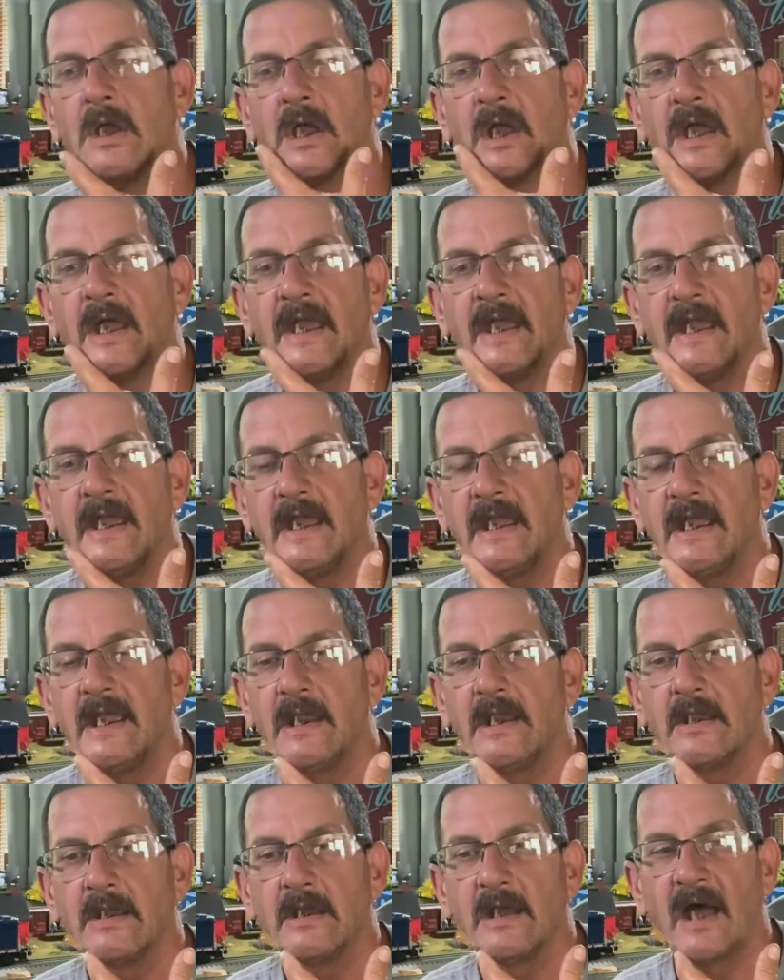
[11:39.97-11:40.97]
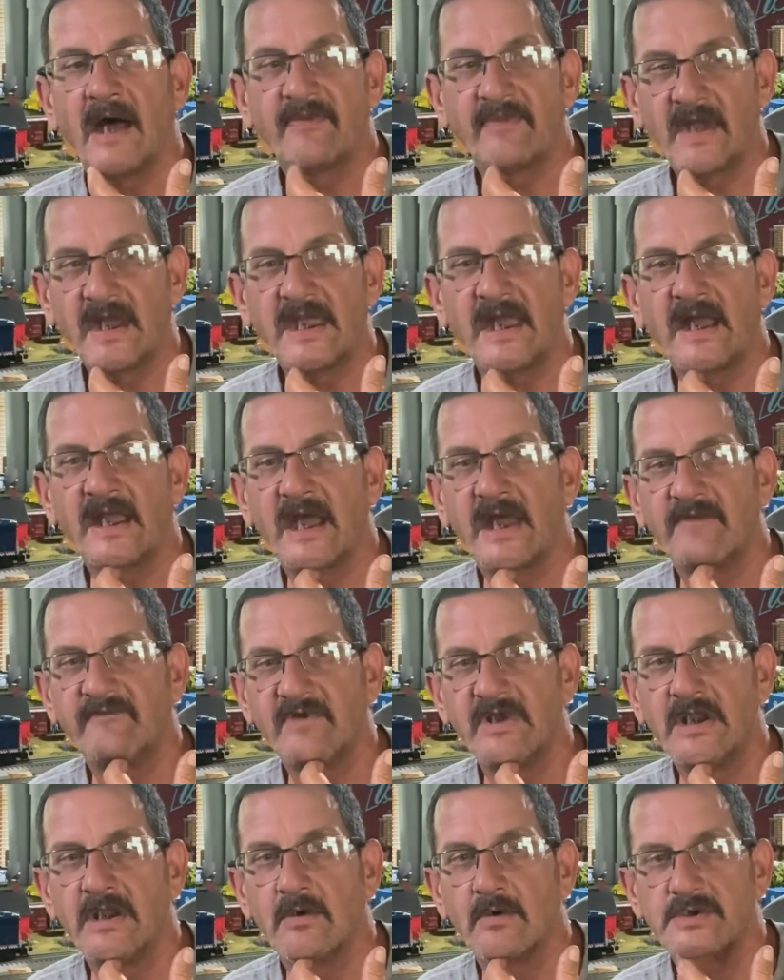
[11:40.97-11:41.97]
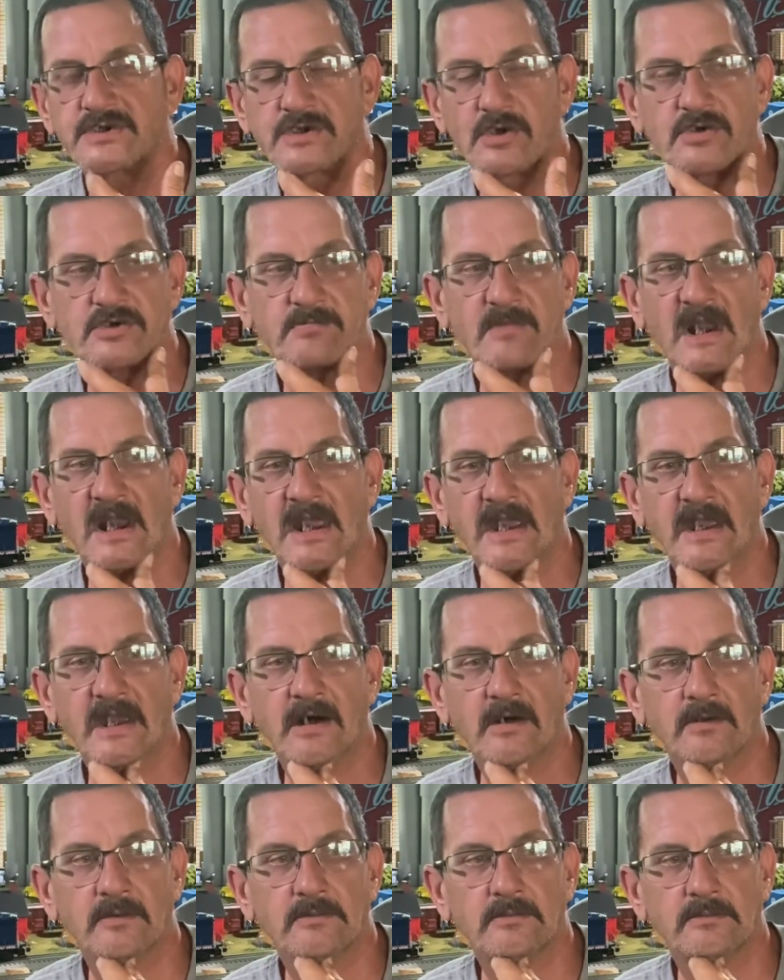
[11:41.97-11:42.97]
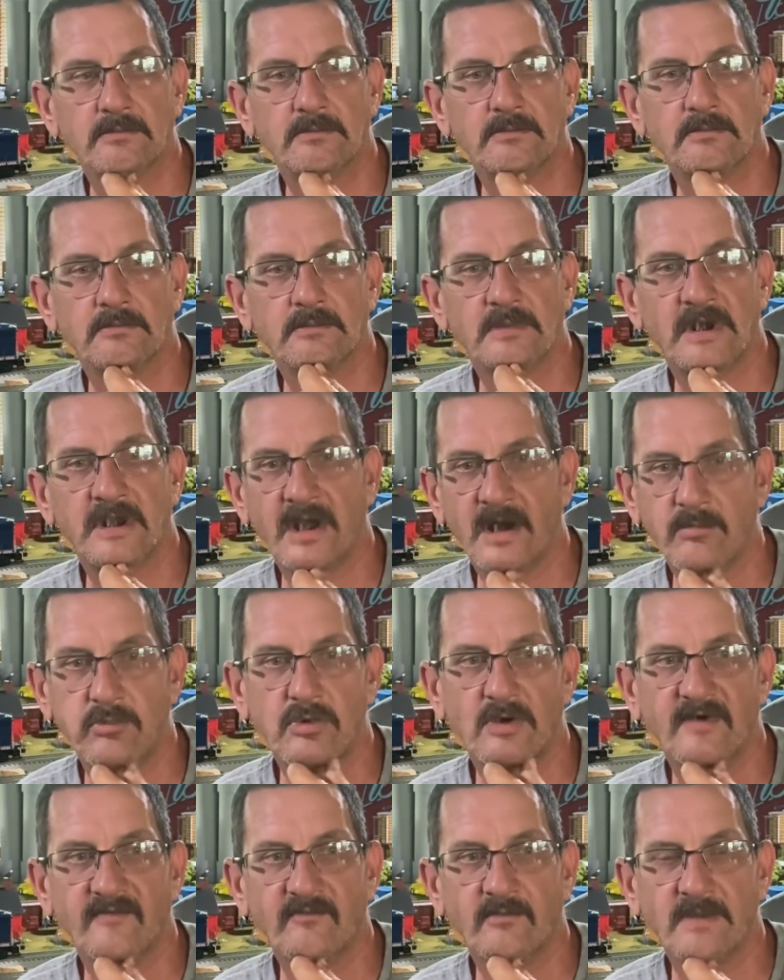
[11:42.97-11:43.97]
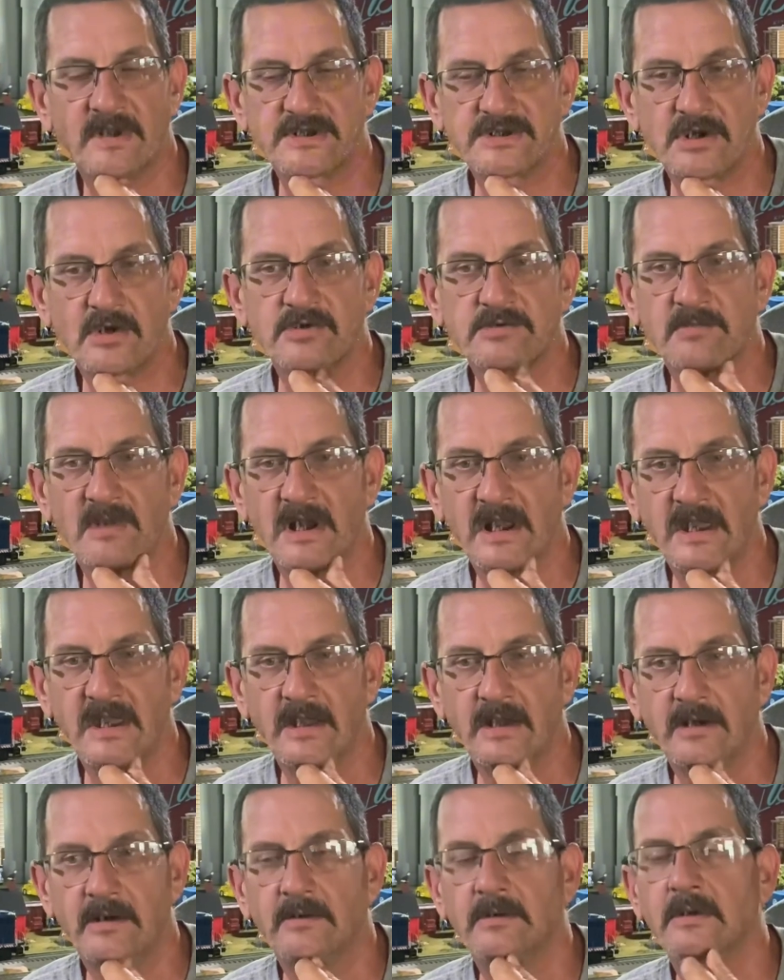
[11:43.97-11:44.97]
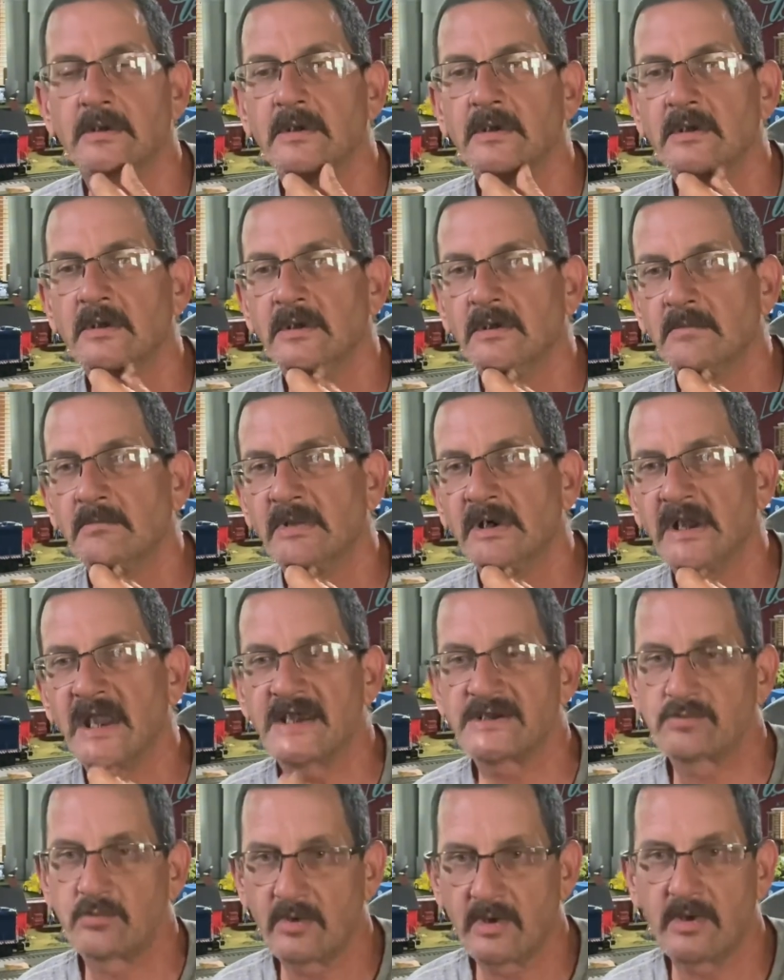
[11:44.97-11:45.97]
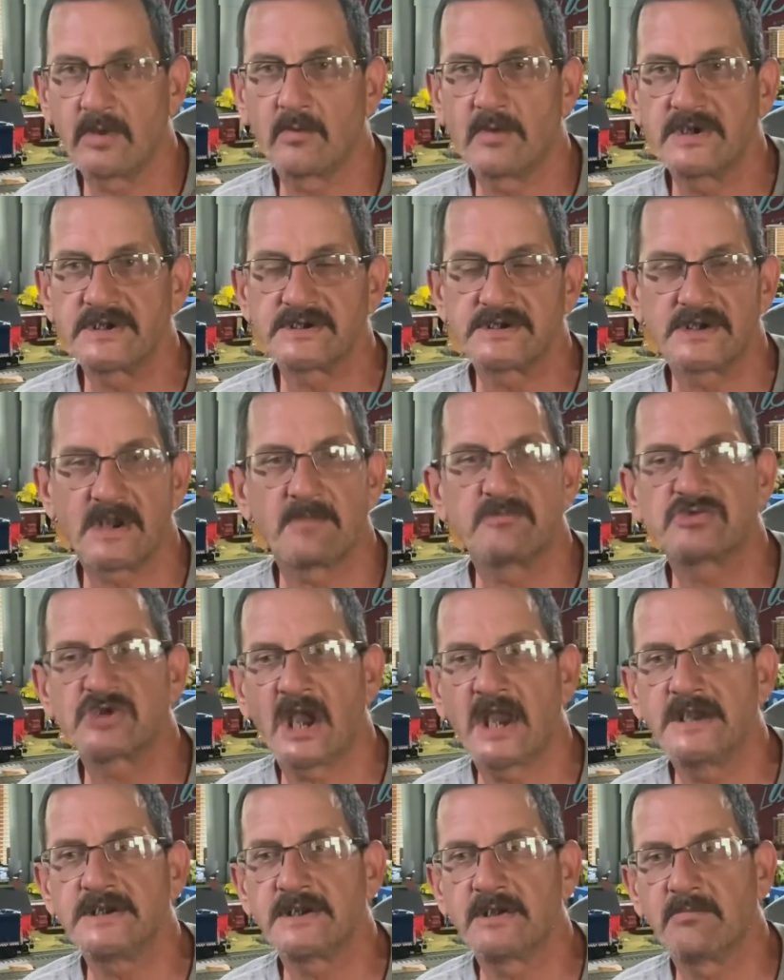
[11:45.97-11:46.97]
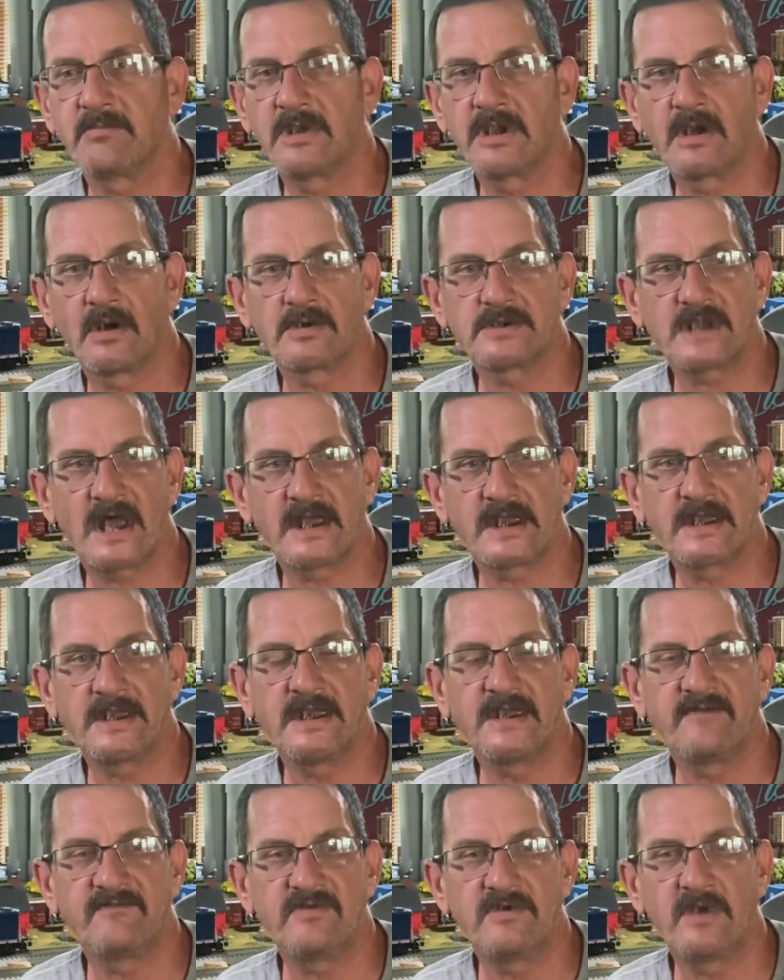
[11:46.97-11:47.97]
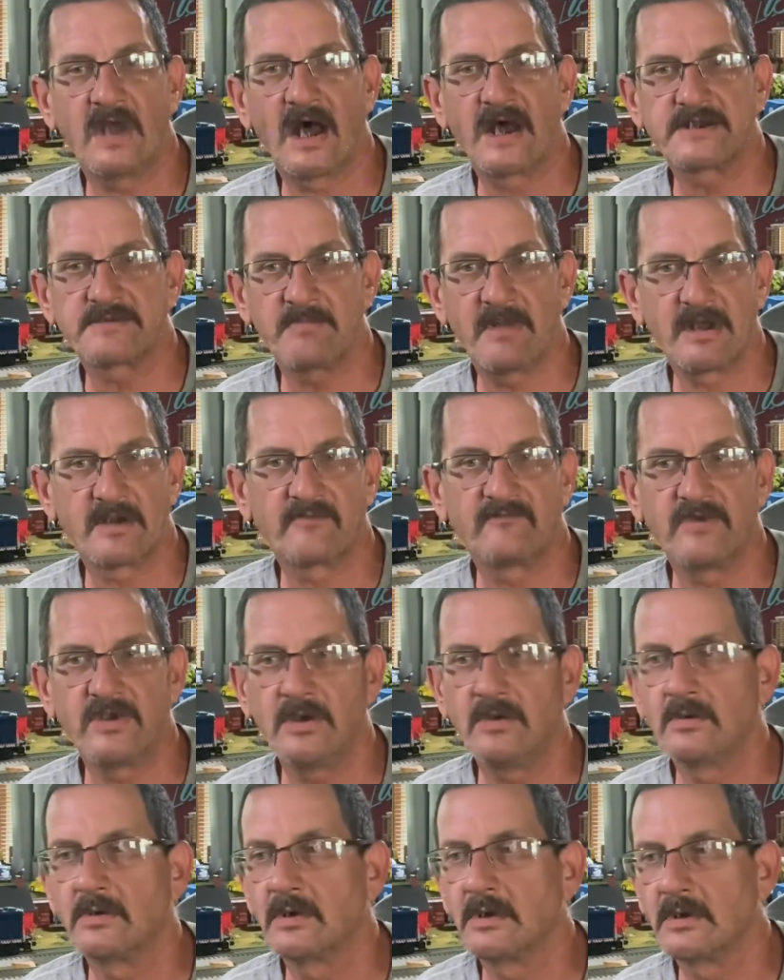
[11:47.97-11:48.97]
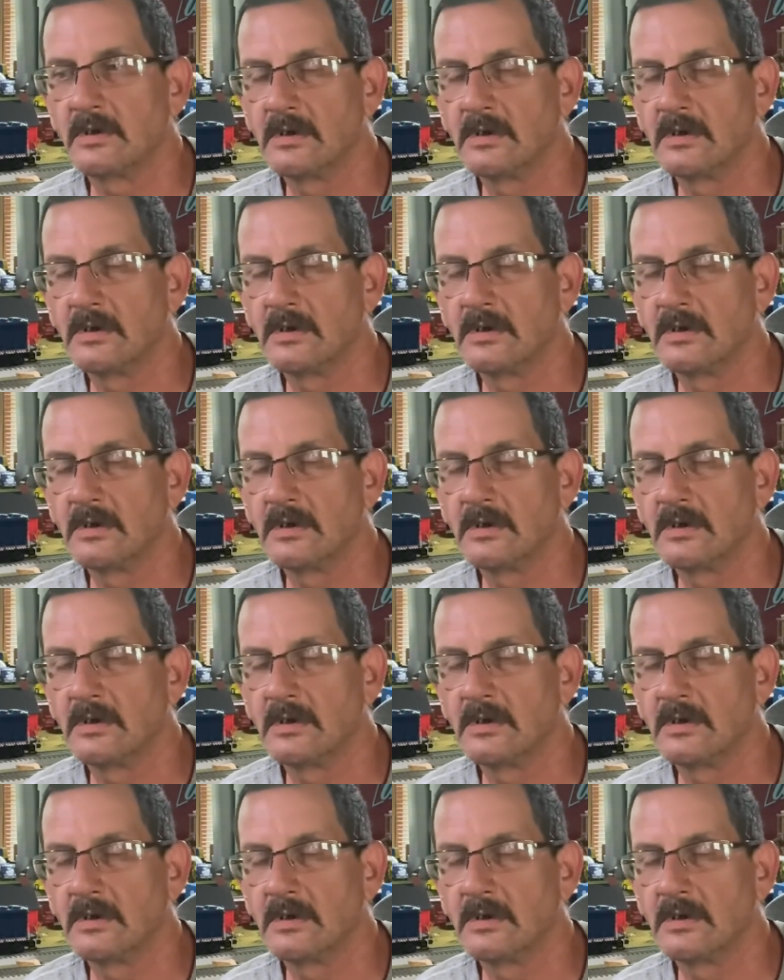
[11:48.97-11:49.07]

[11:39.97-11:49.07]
And I think I got a video that shows my layout a couple of them. That shows my layout. But that's one of the reasons I'm changing because I can give you guys better view.